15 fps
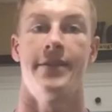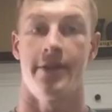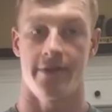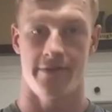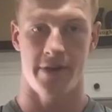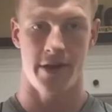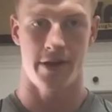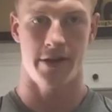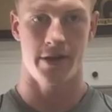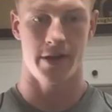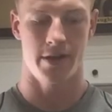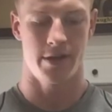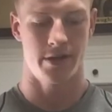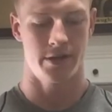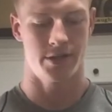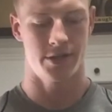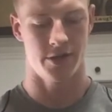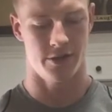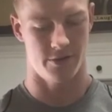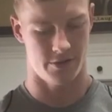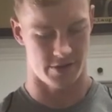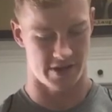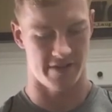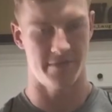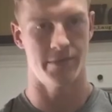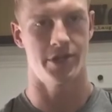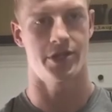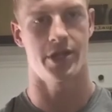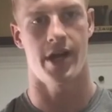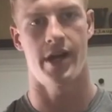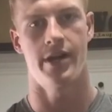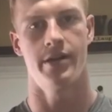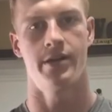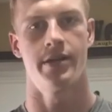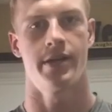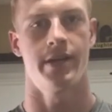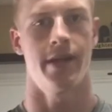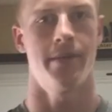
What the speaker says: they're very good. So give them a shot and